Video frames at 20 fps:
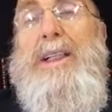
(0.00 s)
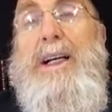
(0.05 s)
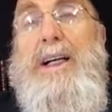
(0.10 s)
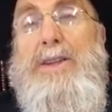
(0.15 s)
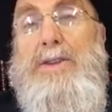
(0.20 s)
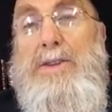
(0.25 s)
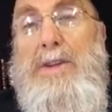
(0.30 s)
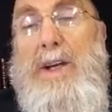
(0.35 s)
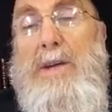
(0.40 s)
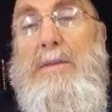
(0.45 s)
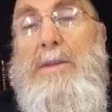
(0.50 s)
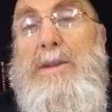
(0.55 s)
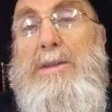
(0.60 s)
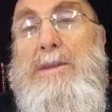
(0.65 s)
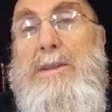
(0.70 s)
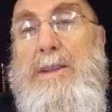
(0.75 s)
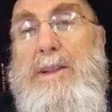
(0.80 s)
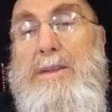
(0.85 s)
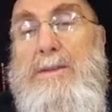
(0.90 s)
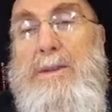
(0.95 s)
Hashem is
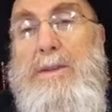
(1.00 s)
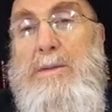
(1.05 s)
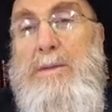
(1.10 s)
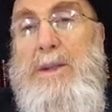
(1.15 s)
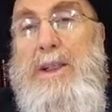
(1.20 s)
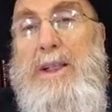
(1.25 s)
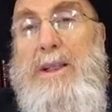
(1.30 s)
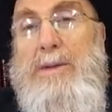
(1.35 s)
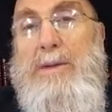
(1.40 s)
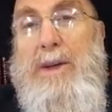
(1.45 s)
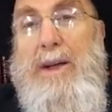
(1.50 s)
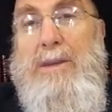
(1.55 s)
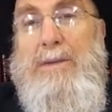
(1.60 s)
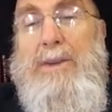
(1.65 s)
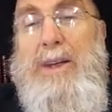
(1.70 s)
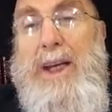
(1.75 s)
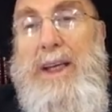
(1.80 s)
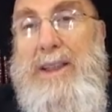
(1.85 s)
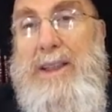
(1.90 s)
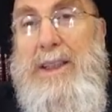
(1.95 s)
even willing to have
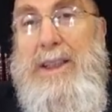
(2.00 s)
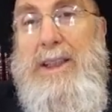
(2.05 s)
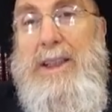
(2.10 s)
that.